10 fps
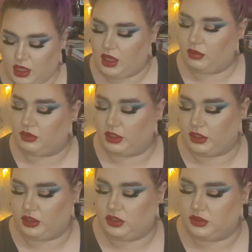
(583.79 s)
I'm going
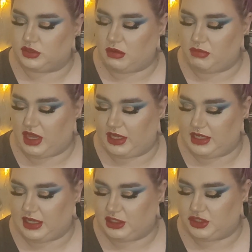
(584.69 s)
to use my
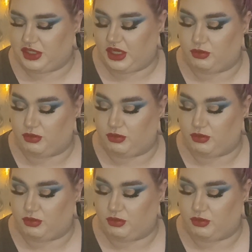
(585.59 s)
Nanshy